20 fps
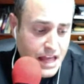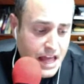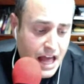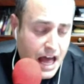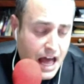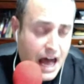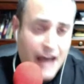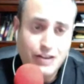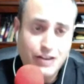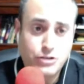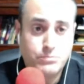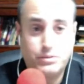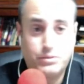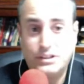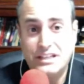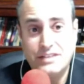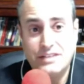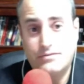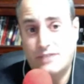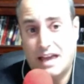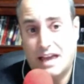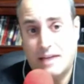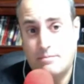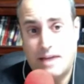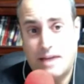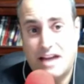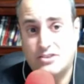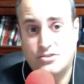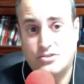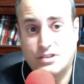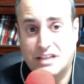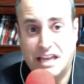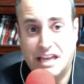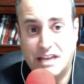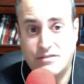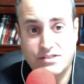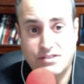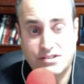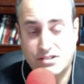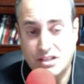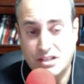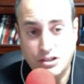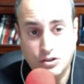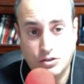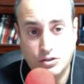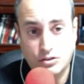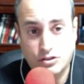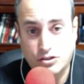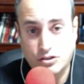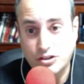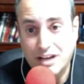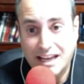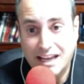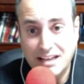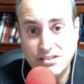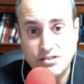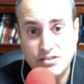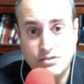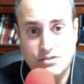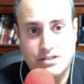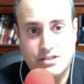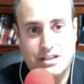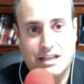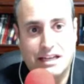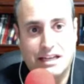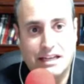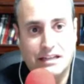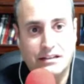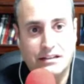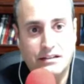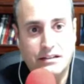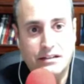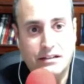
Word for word: I don't believe Patrick gave a single good answer today.